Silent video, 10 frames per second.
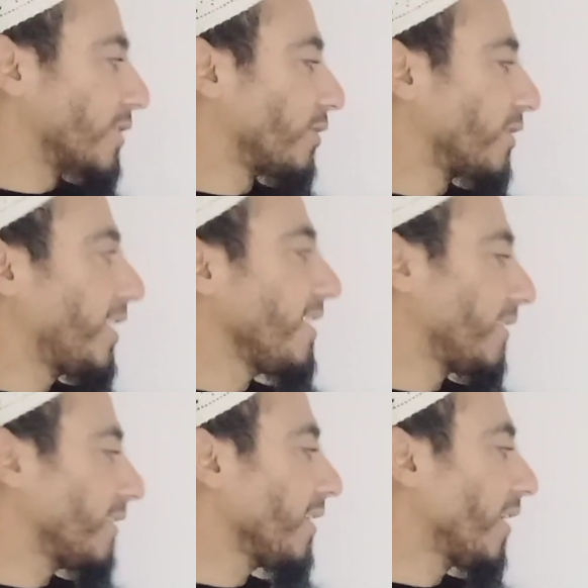So
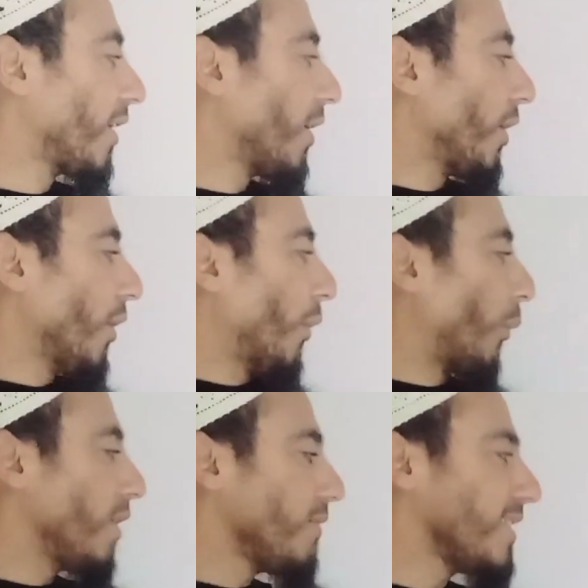then
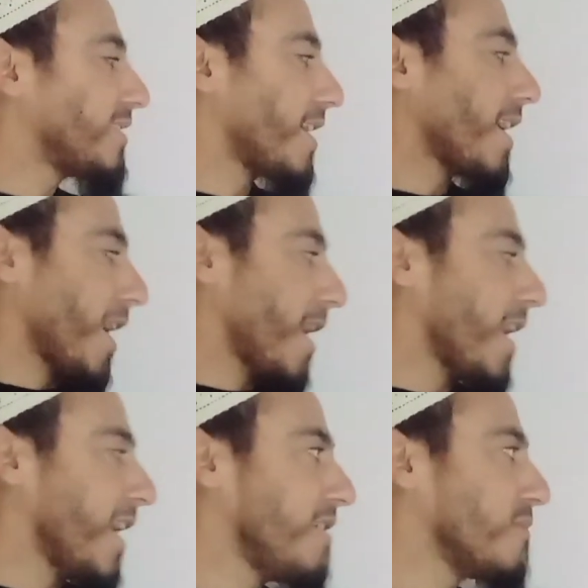when we say
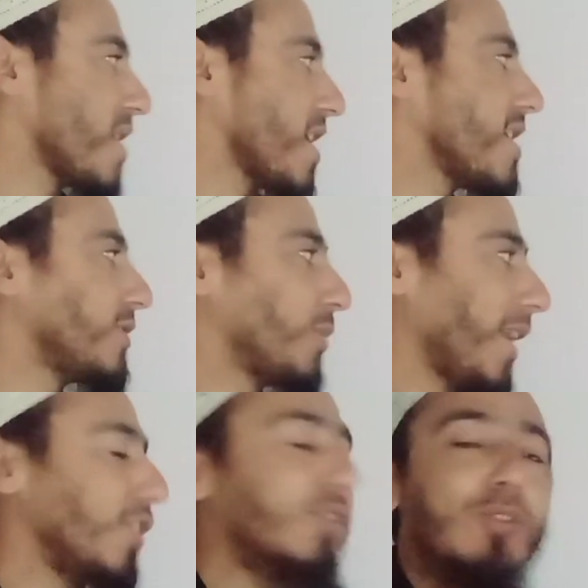A and B,
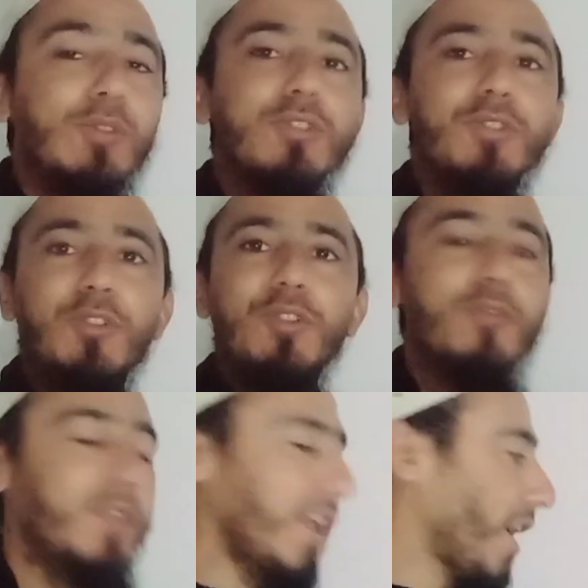so in root
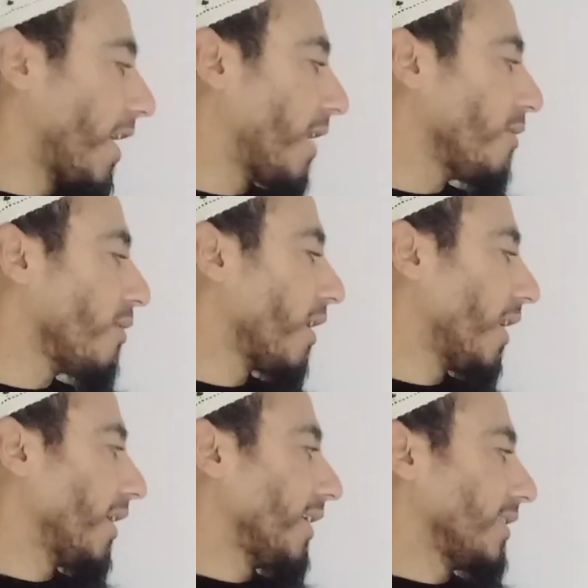node we
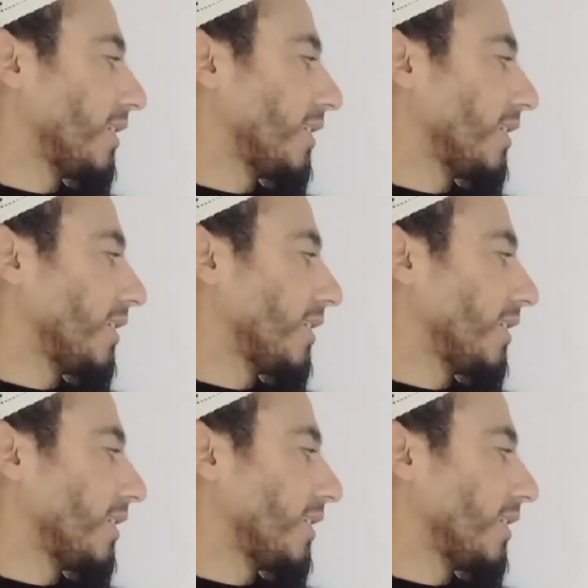have